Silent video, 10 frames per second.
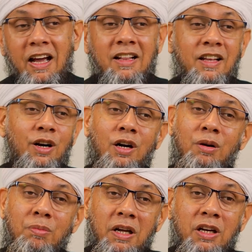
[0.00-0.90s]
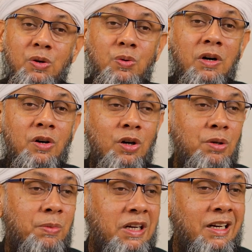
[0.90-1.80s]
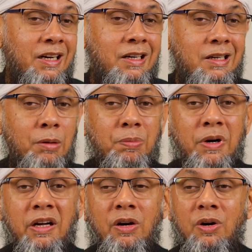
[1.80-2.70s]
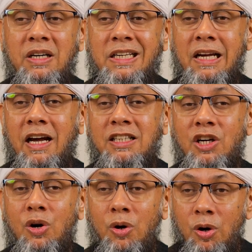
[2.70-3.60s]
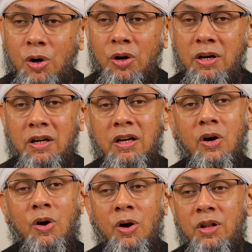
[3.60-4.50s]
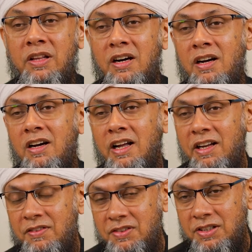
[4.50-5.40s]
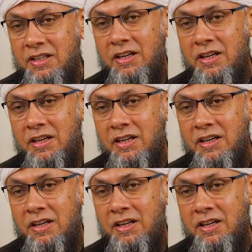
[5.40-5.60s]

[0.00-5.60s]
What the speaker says: And there are many who are not making it a priority at all their lives.